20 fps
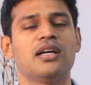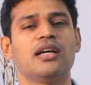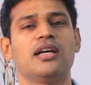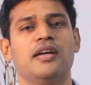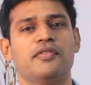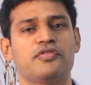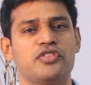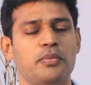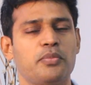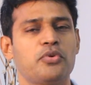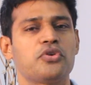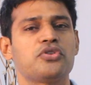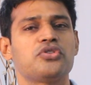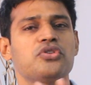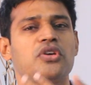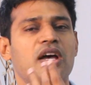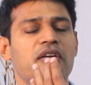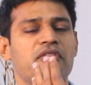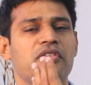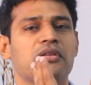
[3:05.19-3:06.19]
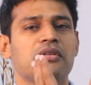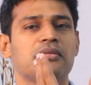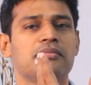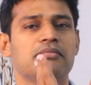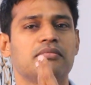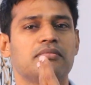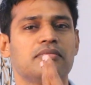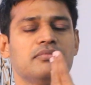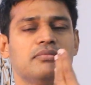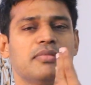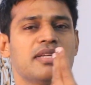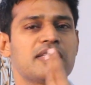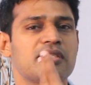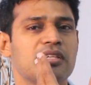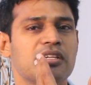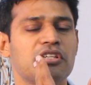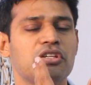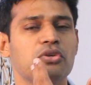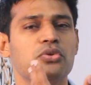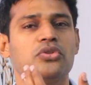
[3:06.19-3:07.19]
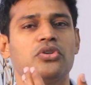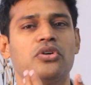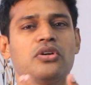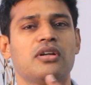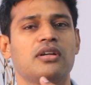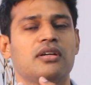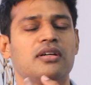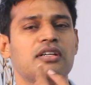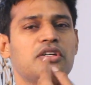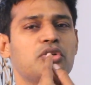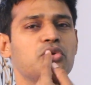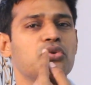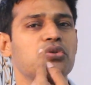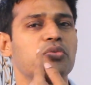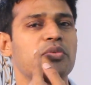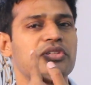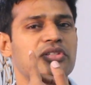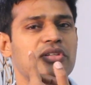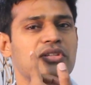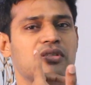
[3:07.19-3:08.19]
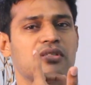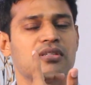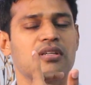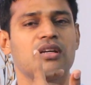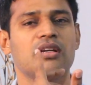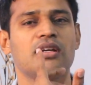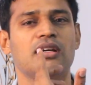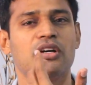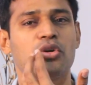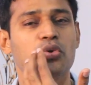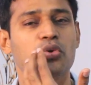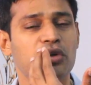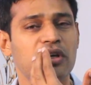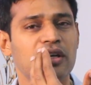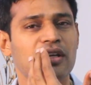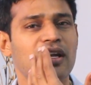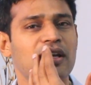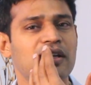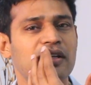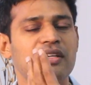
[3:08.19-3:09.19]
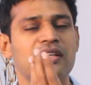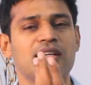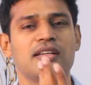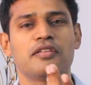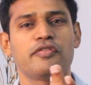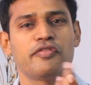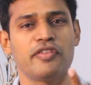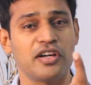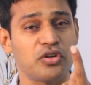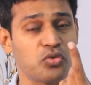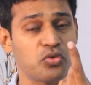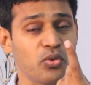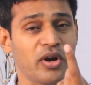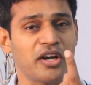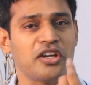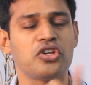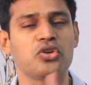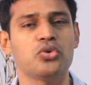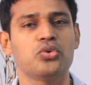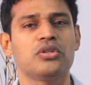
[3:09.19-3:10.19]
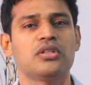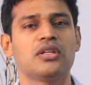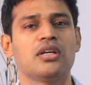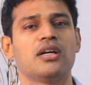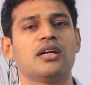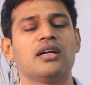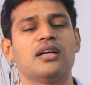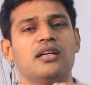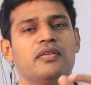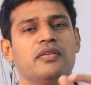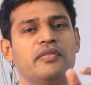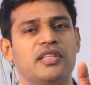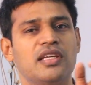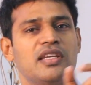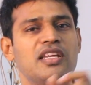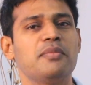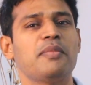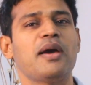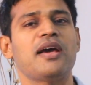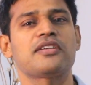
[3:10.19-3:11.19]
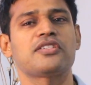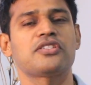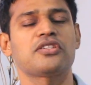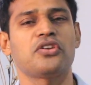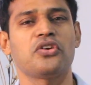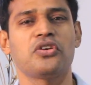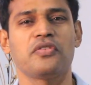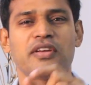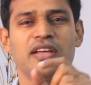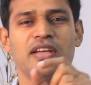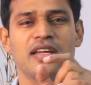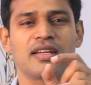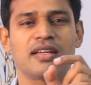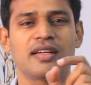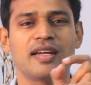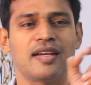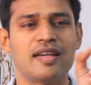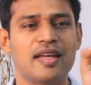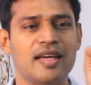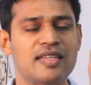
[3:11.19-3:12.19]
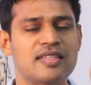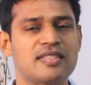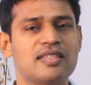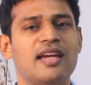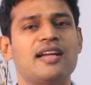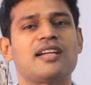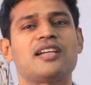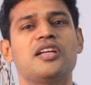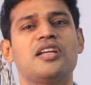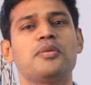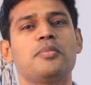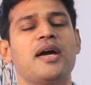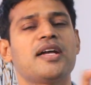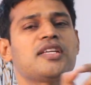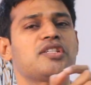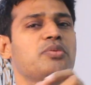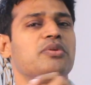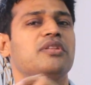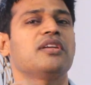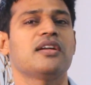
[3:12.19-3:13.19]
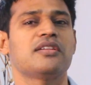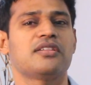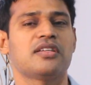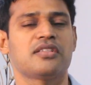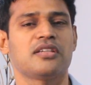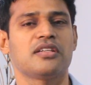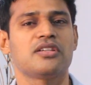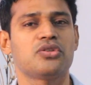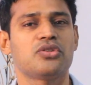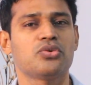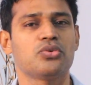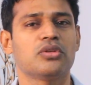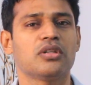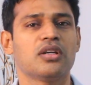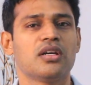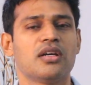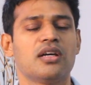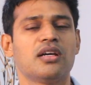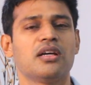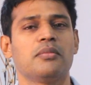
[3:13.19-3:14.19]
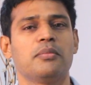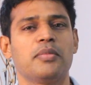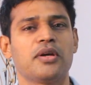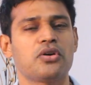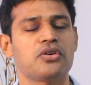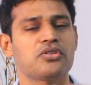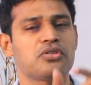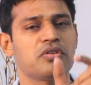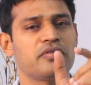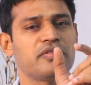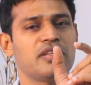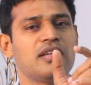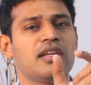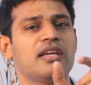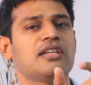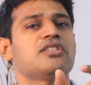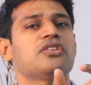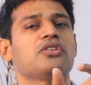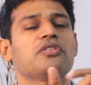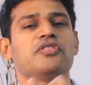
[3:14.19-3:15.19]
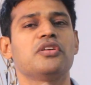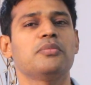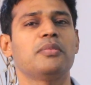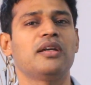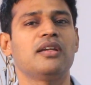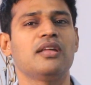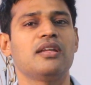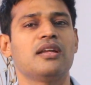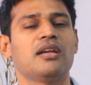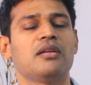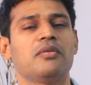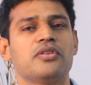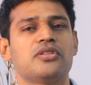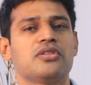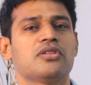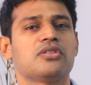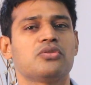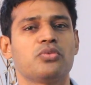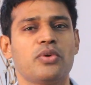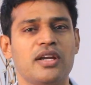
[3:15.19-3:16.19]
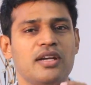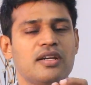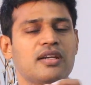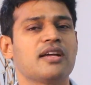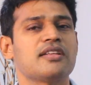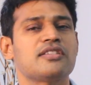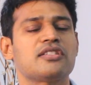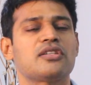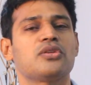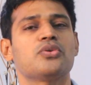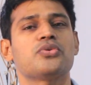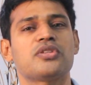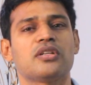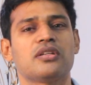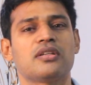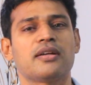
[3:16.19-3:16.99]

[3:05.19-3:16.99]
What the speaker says: If suppose you have a missing tooth or a tooth which is root canal treated, the front one tooth, with an Emax crown, we can get exactly matched with the adjacent tooth because of the nature of the material, which is very translucent.